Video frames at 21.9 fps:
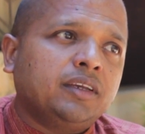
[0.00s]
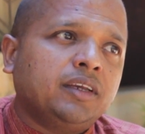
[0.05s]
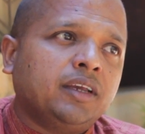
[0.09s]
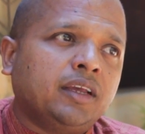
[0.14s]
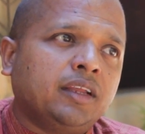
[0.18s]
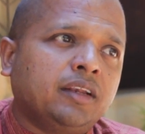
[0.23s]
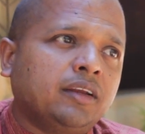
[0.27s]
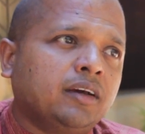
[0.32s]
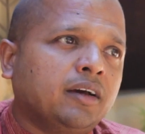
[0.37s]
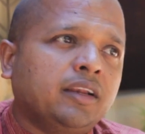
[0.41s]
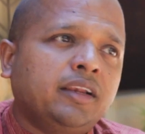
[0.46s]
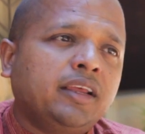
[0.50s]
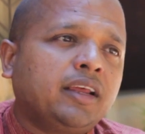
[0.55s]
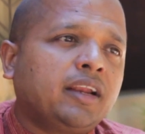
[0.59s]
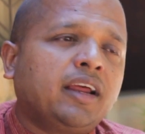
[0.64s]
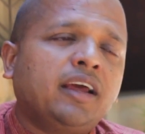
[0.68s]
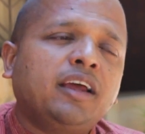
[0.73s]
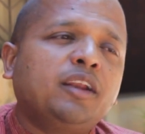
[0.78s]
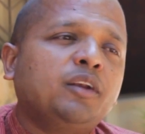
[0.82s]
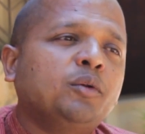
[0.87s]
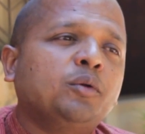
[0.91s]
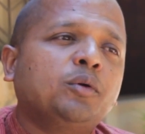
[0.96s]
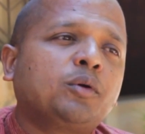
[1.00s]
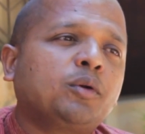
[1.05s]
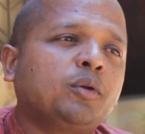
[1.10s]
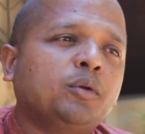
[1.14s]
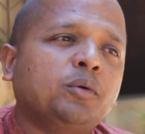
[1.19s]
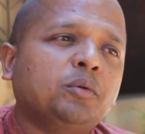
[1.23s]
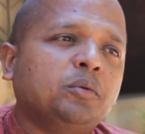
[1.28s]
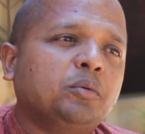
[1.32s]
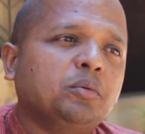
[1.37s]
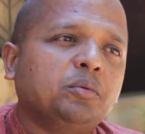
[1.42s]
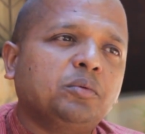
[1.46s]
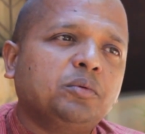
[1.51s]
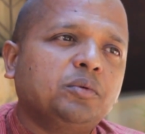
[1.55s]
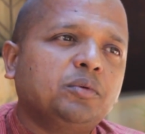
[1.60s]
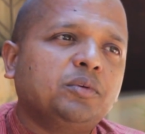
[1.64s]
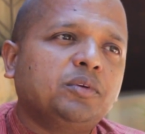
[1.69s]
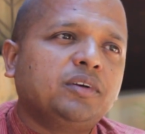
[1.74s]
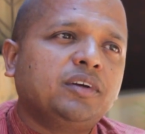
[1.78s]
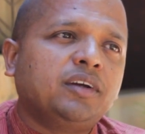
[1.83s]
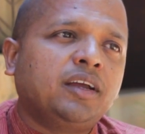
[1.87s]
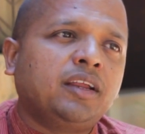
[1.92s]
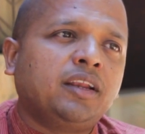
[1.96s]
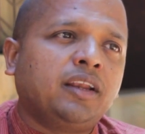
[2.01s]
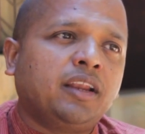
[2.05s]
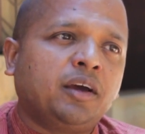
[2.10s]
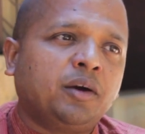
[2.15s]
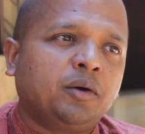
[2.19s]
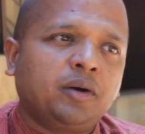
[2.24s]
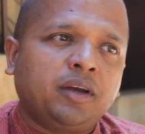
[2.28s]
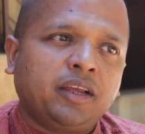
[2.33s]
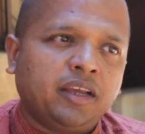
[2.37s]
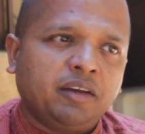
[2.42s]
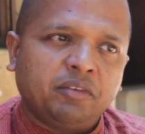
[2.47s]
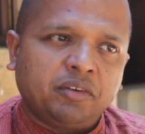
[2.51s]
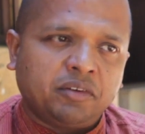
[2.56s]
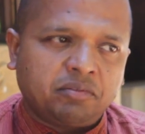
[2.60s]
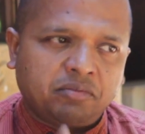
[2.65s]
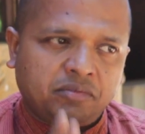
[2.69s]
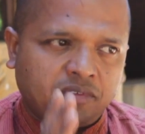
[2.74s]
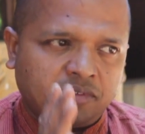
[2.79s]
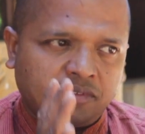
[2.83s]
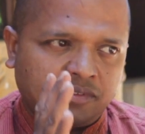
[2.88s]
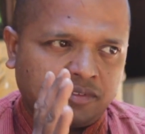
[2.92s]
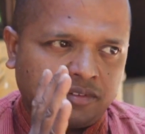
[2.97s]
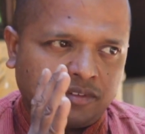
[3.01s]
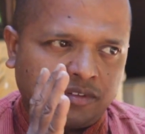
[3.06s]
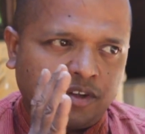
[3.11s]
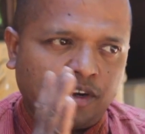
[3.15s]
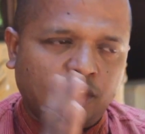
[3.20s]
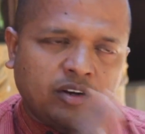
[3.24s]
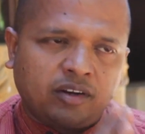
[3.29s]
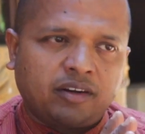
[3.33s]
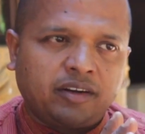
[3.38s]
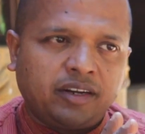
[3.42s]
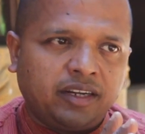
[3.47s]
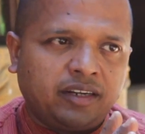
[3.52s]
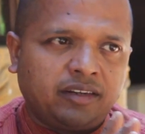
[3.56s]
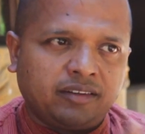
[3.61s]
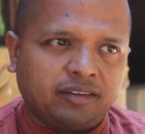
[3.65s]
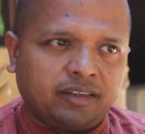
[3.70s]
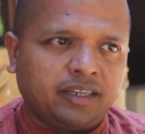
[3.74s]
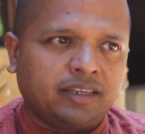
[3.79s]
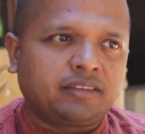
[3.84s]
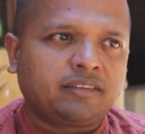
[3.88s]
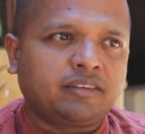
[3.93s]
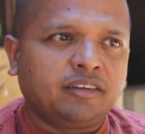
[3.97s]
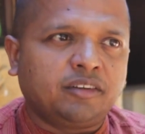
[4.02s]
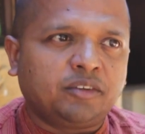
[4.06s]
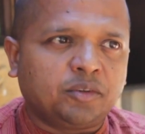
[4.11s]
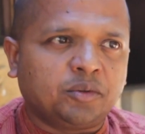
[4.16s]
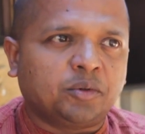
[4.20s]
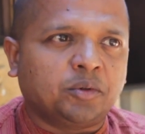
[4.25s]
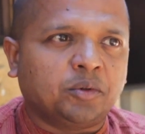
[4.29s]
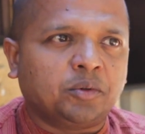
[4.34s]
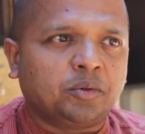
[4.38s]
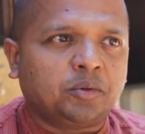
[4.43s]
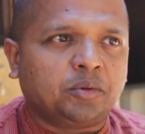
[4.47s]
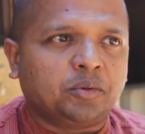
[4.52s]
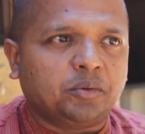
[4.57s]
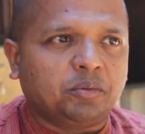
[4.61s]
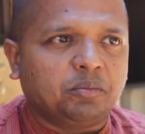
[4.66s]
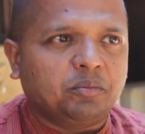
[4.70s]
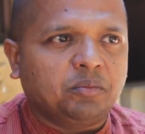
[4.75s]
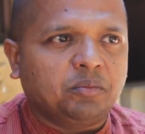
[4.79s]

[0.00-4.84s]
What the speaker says: And earlier I had no clue, and now I have a concrete direction to go to,